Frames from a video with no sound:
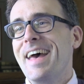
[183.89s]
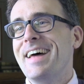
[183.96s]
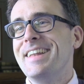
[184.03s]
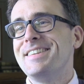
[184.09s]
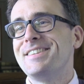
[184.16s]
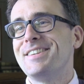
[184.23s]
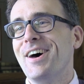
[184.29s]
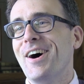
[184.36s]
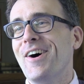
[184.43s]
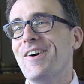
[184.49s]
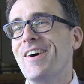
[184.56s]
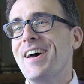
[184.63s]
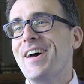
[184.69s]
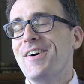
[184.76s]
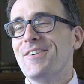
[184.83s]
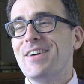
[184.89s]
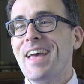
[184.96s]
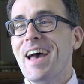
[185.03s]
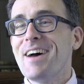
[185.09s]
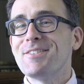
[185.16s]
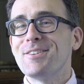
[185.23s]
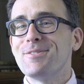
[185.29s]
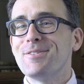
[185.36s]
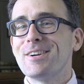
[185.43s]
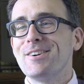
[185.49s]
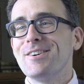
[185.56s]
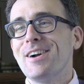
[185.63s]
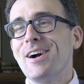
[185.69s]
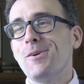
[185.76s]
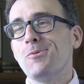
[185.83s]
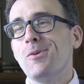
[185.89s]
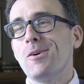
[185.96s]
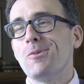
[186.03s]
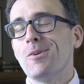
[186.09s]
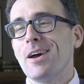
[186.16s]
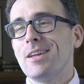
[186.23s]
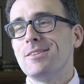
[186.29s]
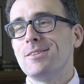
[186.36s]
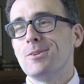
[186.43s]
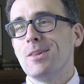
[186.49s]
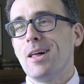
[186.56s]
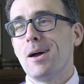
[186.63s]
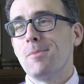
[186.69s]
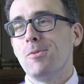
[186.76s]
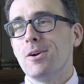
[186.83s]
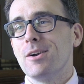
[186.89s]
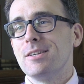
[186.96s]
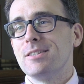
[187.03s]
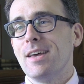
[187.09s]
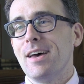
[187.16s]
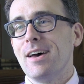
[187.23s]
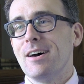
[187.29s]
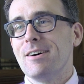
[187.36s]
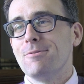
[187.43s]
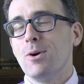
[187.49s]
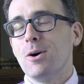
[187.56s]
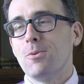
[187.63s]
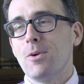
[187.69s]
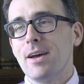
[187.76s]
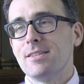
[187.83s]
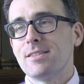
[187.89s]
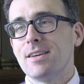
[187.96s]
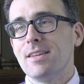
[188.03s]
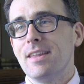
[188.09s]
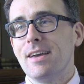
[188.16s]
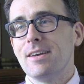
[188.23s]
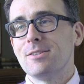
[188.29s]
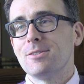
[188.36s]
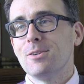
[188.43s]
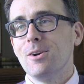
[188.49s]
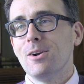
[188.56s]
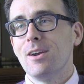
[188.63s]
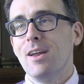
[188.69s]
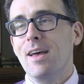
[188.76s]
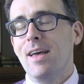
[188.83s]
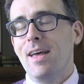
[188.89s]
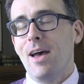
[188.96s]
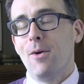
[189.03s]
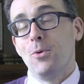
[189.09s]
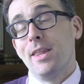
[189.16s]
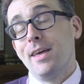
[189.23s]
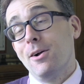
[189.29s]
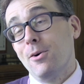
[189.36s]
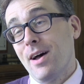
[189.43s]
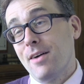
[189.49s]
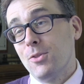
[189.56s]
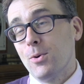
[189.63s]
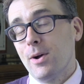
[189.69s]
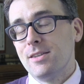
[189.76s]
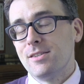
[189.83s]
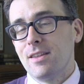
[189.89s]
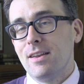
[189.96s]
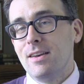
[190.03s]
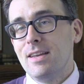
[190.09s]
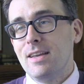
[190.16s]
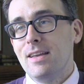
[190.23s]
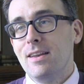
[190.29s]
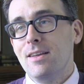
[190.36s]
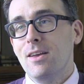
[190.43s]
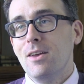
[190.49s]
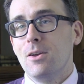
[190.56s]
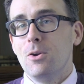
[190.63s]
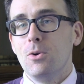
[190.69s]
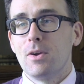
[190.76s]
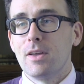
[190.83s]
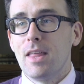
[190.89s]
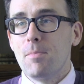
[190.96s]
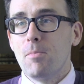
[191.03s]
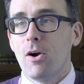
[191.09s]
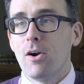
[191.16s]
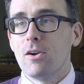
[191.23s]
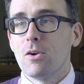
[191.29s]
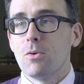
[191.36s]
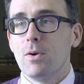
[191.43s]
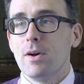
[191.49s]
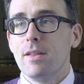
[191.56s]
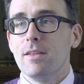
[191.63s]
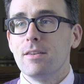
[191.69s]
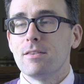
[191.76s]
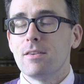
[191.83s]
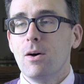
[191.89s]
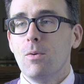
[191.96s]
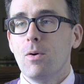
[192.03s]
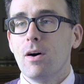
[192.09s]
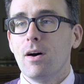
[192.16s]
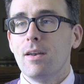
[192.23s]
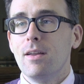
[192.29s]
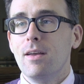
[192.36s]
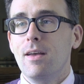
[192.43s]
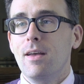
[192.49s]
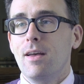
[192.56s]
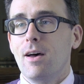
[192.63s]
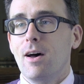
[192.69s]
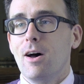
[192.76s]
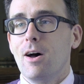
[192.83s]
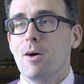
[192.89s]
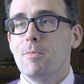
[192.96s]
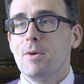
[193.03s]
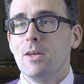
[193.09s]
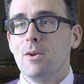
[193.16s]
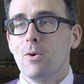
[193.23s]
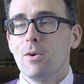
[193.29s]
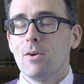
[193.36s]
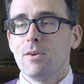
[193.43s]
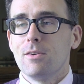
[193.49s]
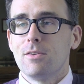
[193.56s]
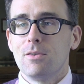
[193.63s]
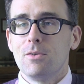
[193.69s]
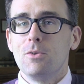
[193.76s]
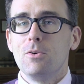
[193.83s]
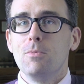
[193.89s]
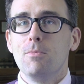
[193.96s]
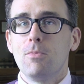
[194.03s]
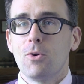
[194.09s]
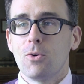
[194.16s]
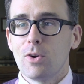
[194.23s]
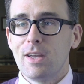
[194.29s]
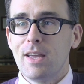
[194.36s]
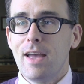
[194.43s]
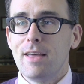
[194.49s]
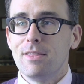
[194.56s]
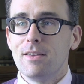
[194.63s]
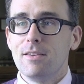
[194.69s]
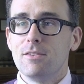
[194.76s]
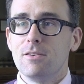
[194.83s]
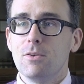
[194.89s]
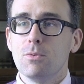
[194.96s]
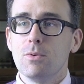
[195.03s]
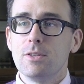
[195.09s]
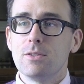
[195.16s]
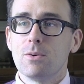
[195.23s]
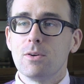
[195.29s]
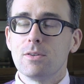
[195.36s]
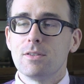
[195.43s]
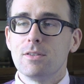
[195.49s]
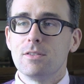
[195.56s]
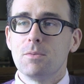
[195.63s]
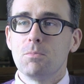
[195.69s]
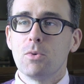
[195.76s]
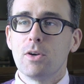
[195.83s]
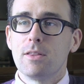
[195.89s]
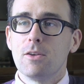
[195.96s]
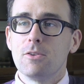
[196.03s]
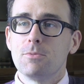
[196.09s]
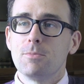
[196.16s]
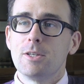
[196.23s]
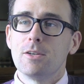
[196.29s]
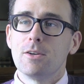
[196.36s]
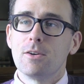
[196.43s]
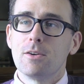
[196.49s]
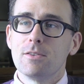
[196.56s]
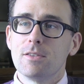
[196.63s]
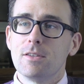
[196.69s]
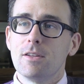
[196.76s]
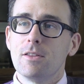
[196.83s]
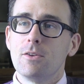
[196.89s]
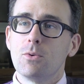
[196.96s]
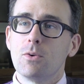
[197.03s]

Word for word: and so we have to figure out what rights do libraries have, what rights can they assert, and when they don't have the rights they need, who can they partner with, and so on, um, in order to create these new resources and bring those materials into the